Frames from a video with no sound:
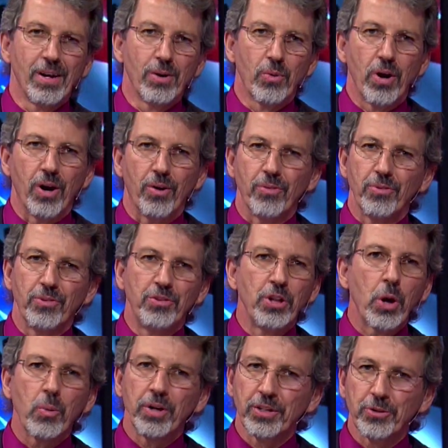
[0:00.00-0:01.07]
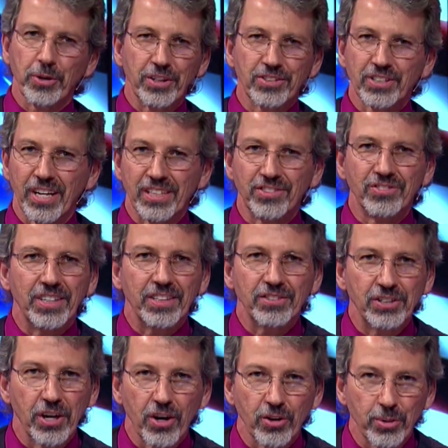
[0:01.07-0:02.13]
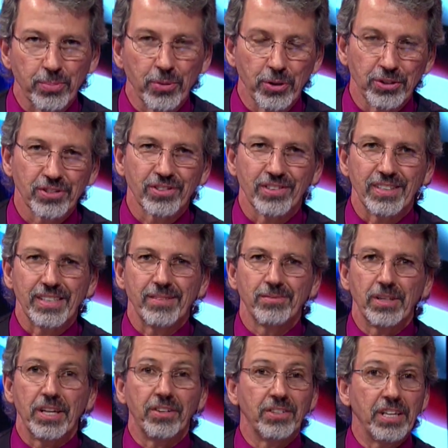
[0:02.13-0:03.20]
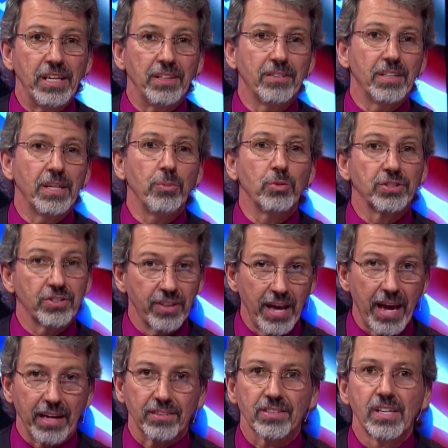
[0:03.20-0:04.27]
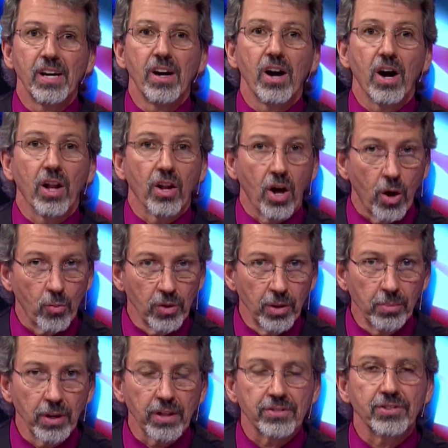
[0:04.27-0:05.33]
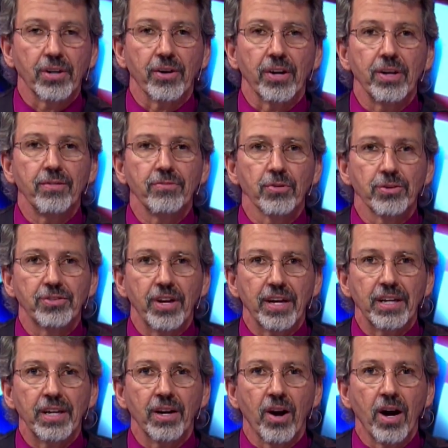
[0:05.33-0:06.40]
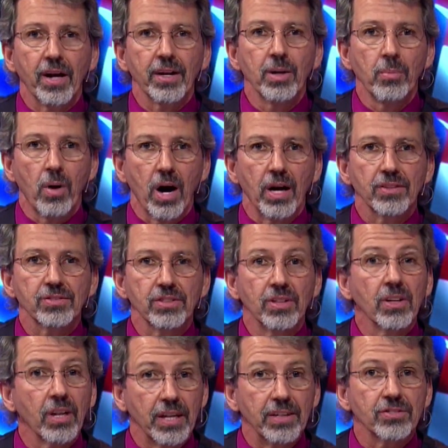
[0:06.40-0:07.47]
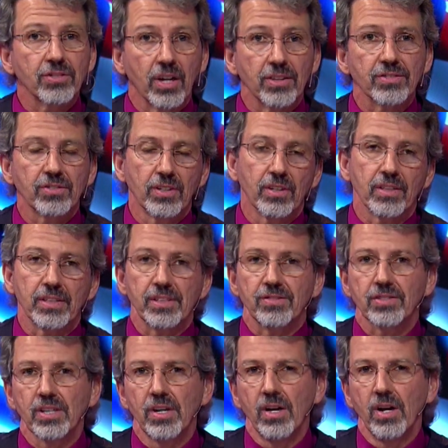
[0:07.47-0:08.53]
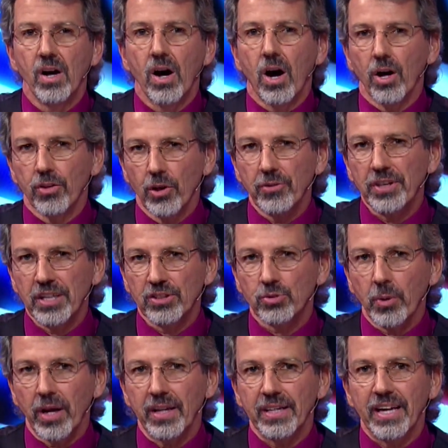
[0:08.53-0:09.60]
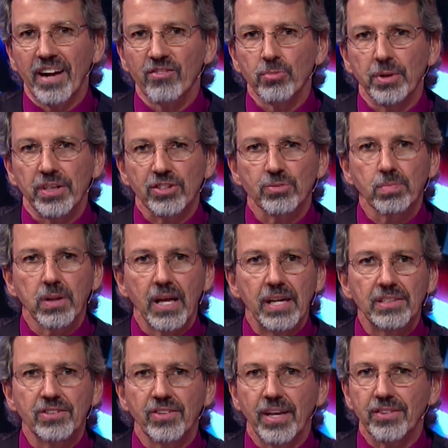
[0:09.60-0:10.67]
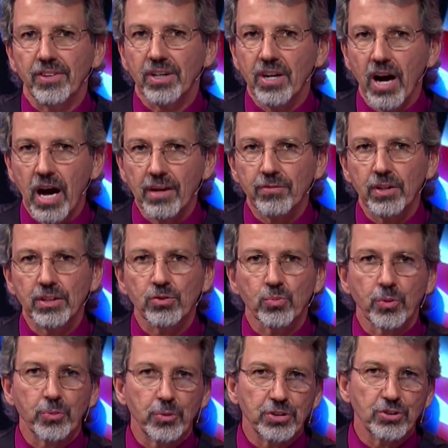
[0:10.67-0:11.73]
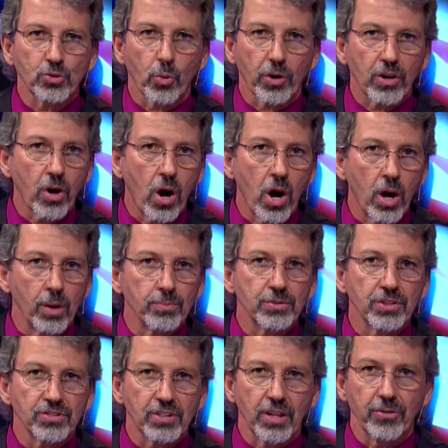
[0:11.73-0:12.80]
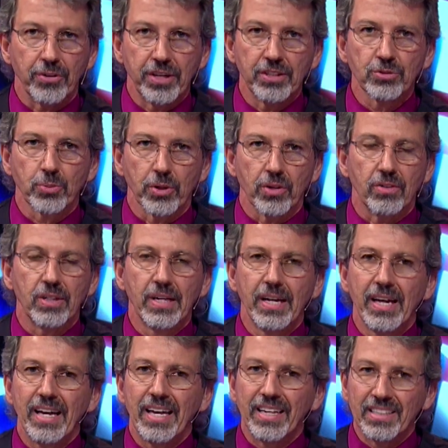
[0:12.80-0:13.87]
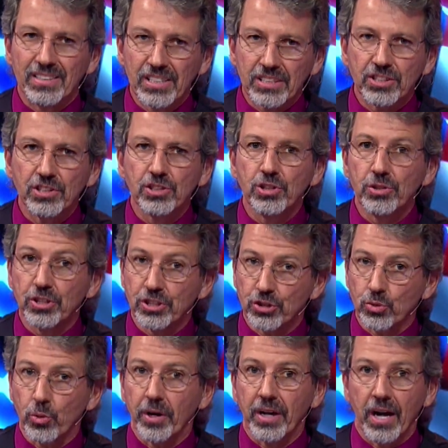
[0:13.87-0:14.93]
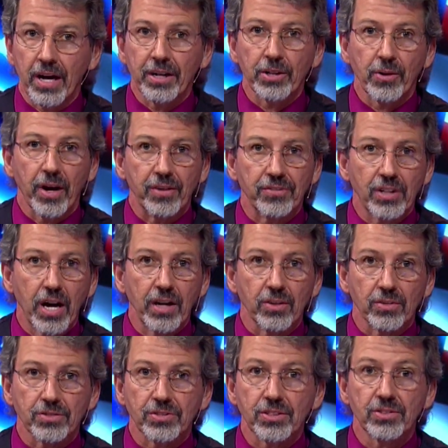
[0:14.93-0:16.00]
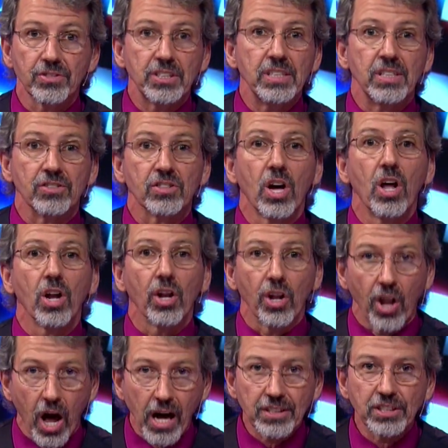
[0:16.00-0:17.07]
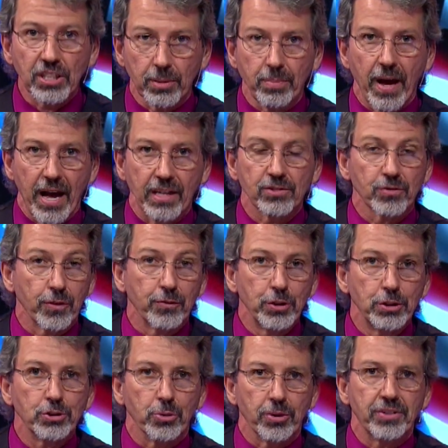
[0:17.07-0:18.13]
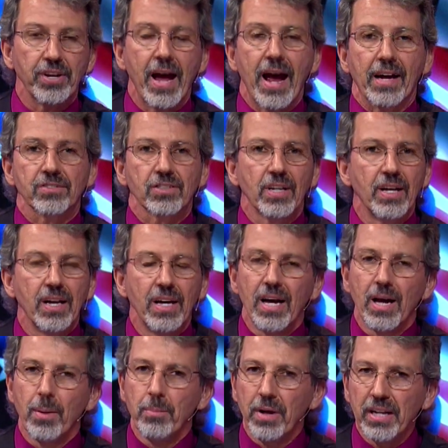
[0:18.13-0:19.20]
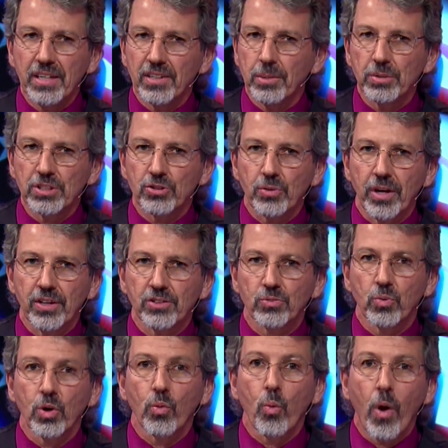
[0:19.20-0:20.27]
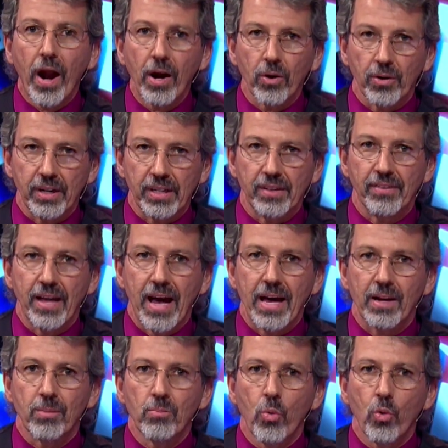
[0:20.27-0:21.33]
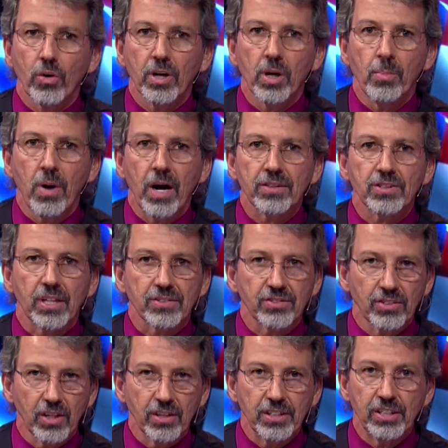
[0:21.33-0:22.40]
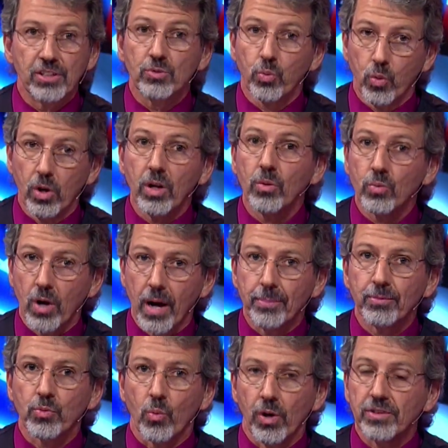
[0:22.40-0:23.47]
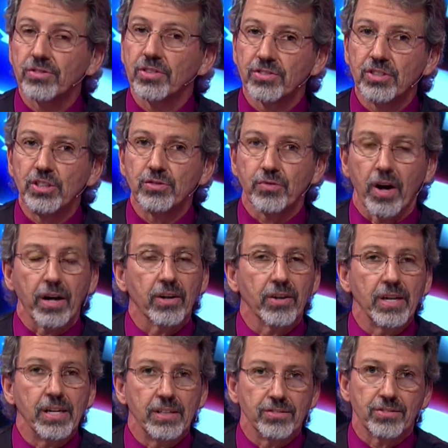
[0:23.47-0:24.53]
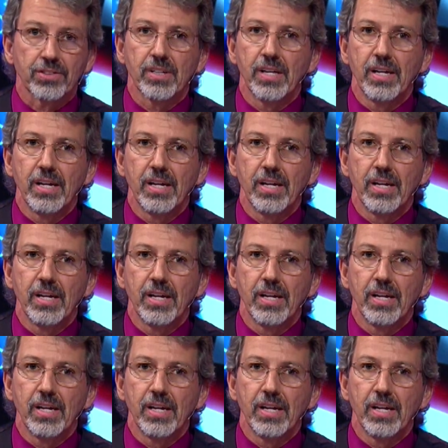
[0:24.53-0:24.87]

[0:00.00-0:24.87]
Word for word: Well, no one criticized Netanyahu personally. Indeed, he was thanked along with the military, for taking on Hamas in the latest hostilities. Although the Israeli government has pledged that the conflict would restore calm to southern Israel, in addition to destroying underground tunnels seen as launching pads for future attacks, many demonstrators were wary that more Hamas hostilities will erupt once the ceasefire ends.